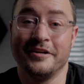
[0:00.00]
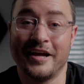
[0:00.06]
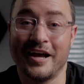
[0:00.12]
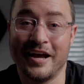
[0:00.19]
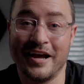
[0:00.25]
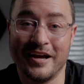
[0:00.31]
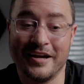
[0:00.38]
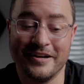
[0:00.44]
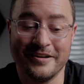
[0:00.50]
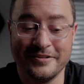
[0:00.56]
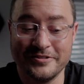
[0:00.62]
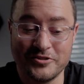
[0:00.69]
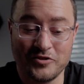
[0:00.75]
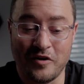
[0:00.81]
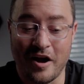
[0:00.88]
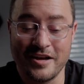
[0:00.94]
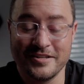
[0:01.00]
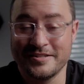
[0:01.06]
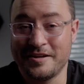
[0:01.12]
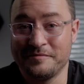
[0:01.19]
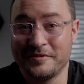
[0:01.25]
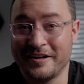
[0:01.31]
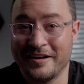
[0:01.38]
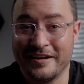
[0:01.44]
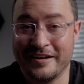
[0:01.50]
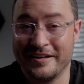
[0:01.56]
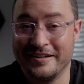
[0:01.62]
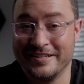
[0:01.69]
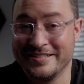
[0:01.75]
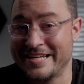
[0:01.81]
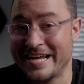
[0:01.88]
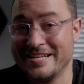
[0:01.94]
day and you try something
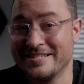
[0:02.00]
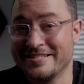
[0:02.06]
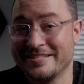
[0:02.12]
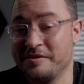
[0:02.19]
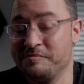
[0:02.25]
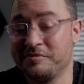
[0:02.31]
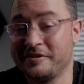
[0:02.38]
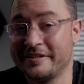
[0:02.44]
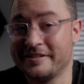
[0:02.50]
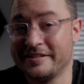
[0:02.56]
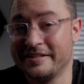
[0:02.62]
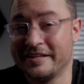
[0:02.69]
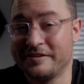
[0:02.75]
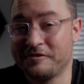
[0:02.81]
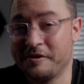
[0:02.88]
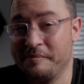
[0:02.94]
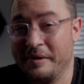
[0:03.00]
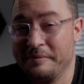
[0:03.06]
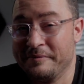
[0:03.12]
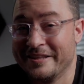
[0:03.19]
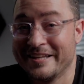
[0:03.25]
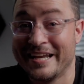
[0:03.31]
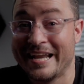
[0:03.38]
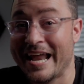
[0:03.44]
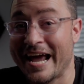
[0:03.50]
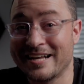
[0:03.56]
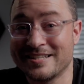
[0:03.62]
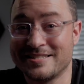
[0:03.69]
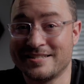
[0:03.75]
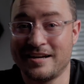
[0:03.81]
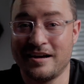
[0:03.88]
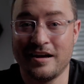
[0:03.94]
and it tastes completely different maybe the
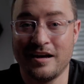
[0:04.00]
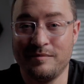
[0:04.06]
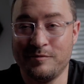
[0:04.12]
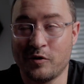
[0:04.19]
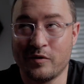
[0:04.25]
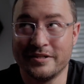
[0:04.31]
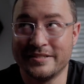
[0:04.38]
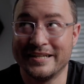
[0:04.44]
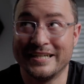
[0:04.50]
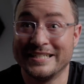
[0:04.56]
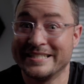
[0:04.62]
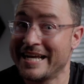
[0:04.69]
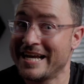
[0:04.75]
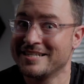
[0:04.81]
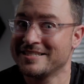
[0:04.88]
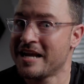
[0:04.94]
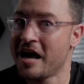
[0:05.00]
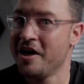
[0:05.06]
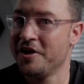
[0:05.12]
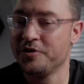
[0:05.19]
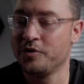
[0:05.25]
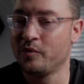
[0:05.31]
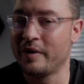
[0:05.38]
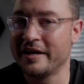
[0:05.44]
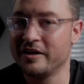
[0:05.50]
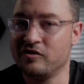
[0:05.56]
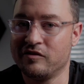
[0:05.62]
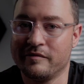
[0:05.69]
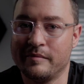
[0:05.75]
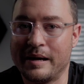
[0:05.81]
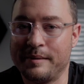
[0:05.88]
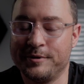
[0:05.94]
next time, or it didn't taste the way you
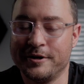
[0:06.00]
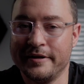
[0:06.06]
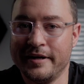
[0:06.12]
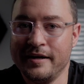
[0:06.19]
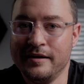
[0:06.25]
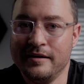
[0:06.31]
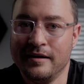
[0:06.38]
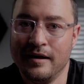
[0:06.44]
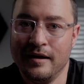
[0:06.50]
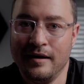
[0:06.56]
remembered it?